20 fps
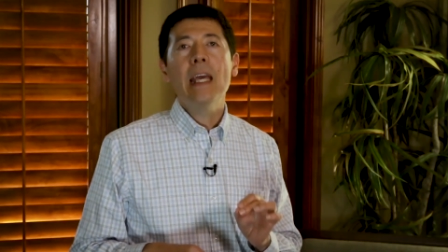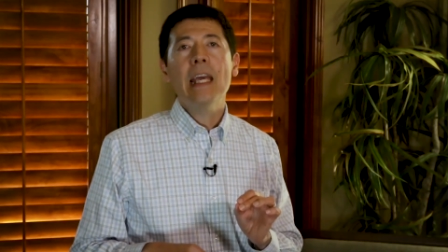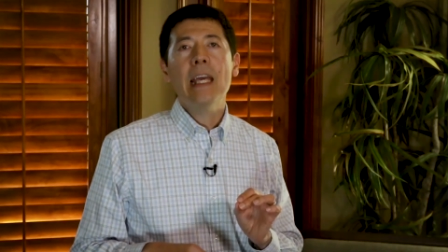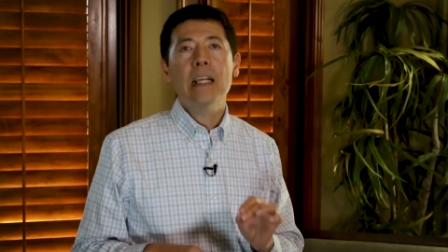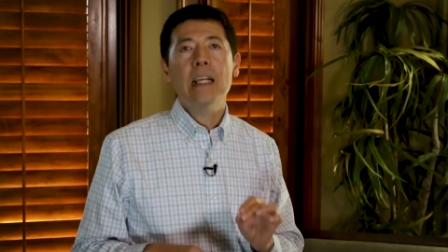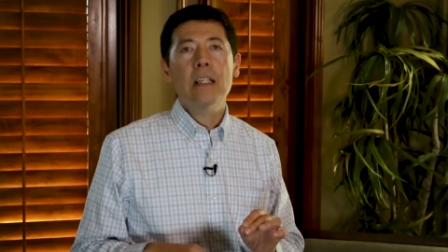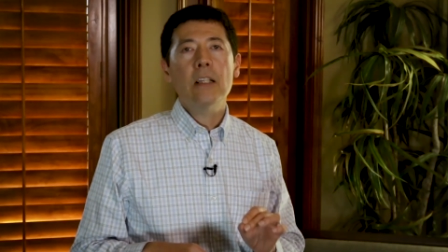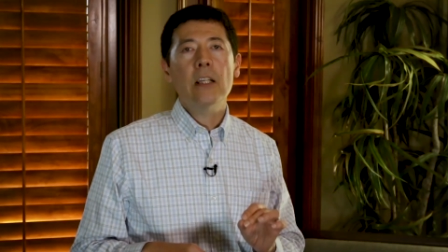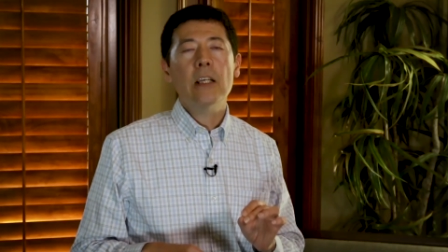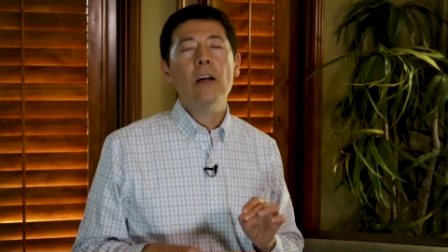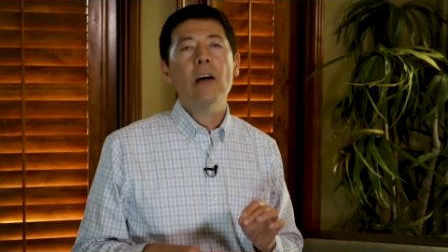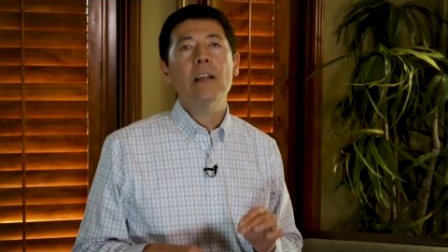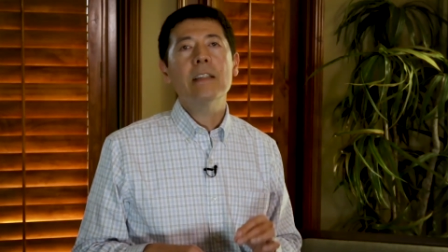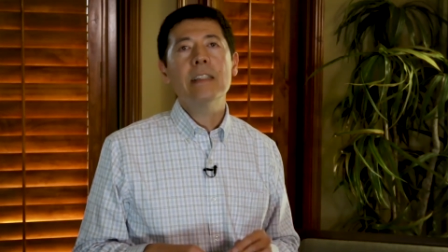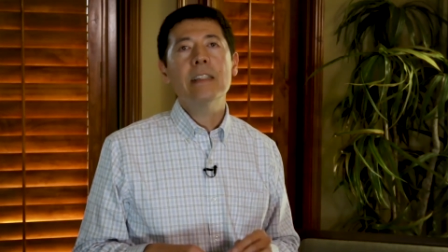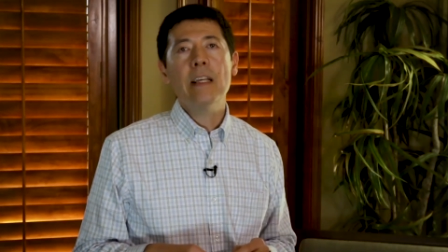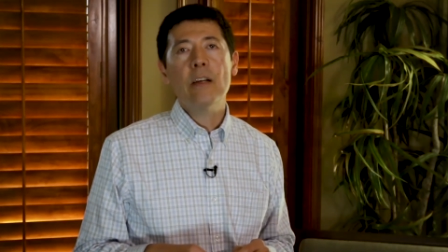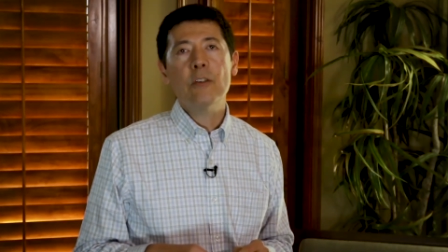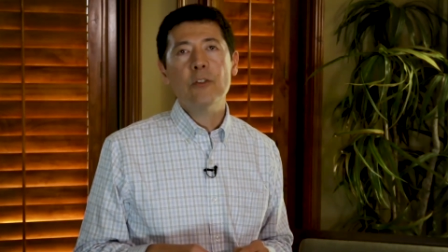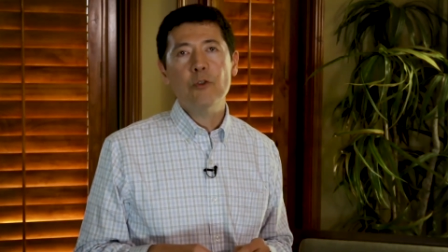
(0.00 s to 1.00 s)
and click on
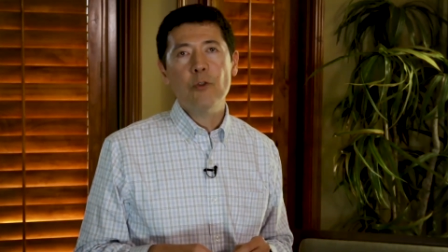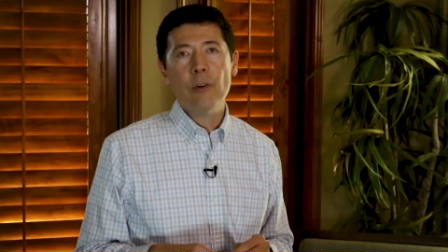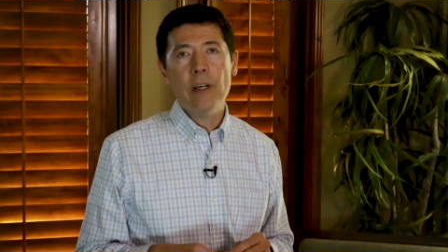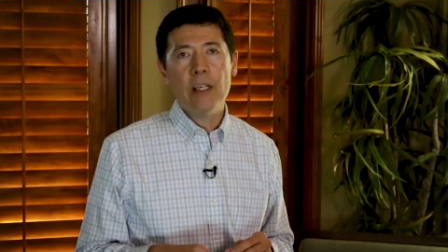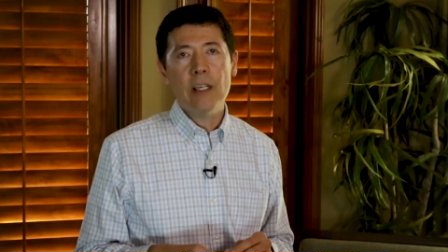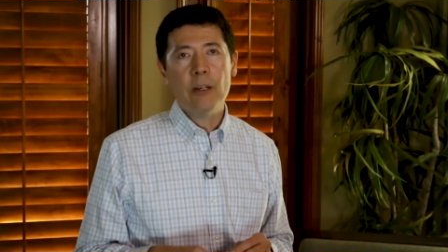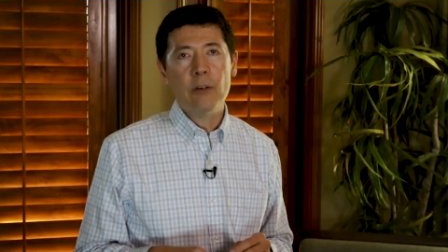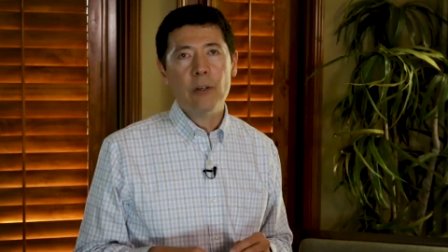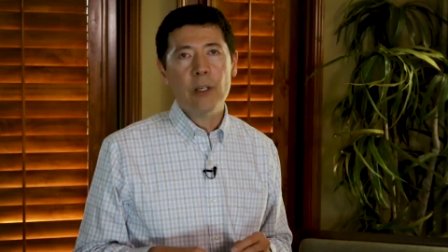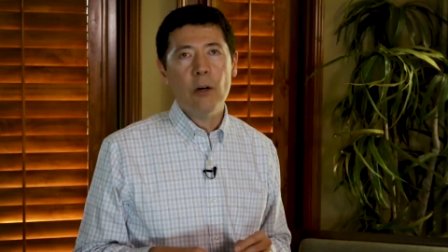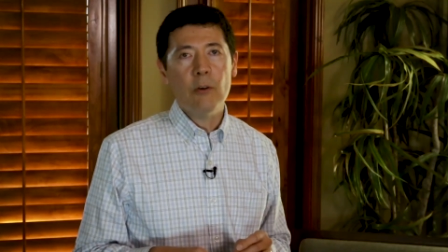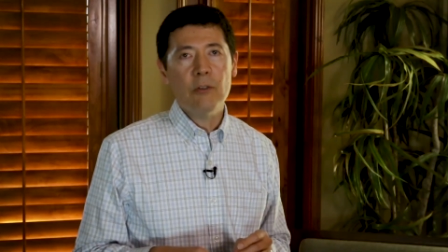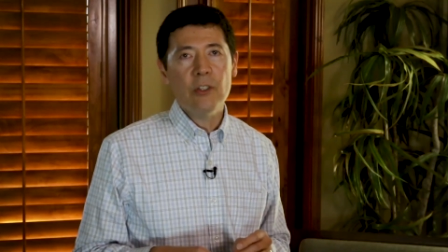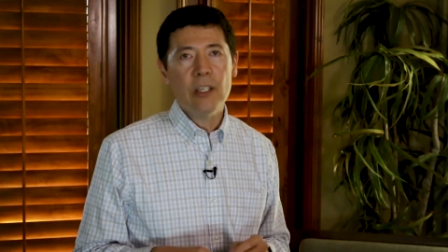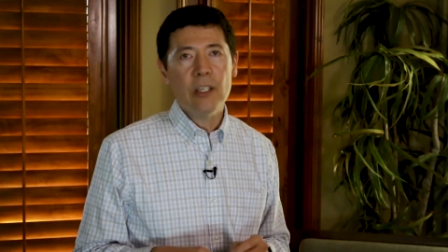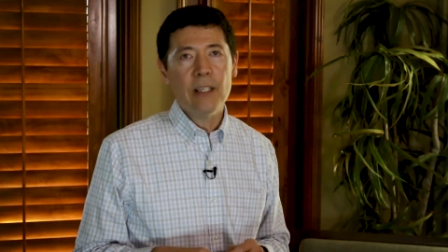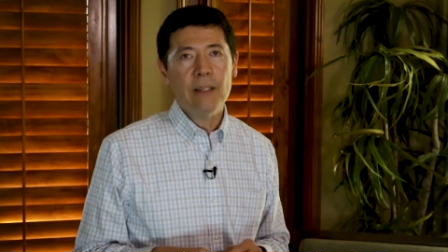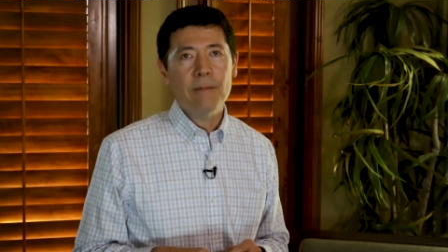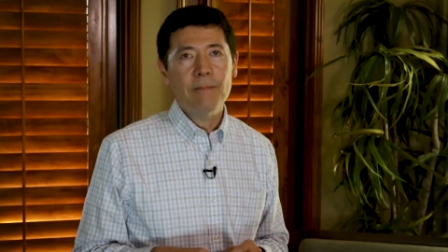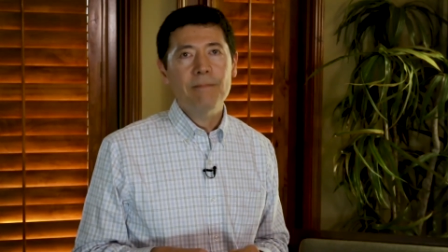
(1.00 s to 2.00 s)
sales training or
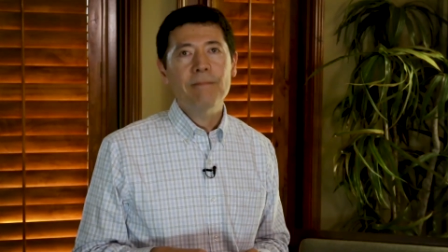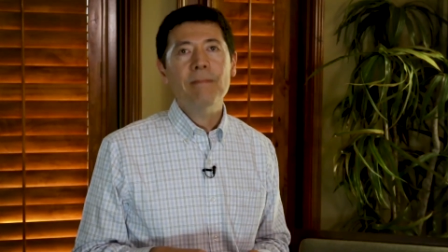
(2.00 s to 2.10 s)
coaching.